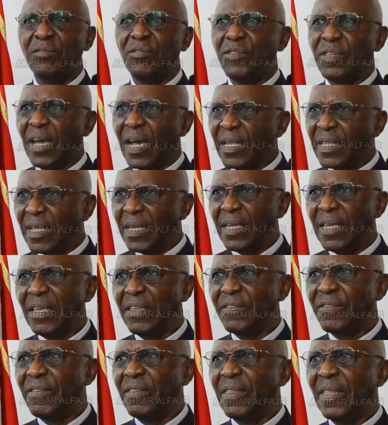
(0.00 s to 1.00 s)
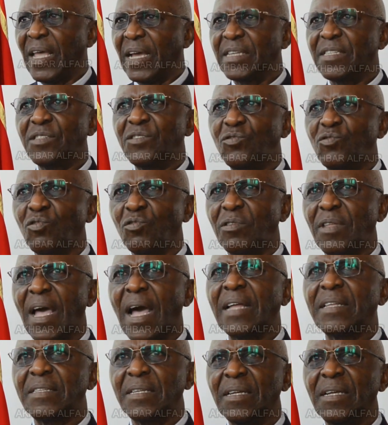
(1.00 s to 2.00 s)
China is next to
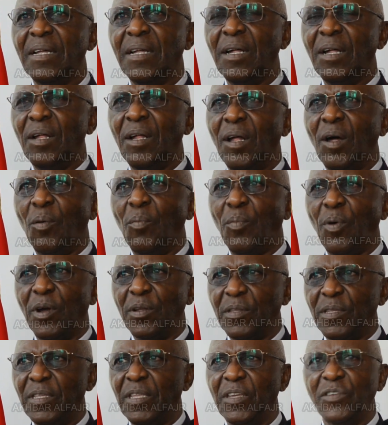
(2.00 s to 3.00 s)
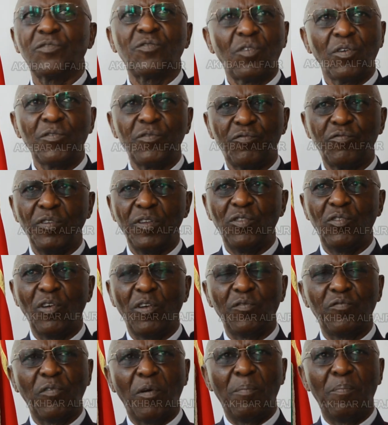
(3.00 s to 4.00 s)
that, but this country
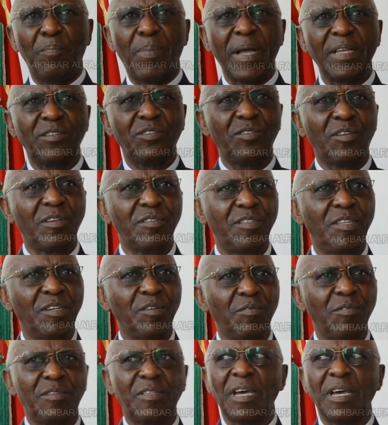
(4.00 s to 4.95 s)
does from bachelor's degree.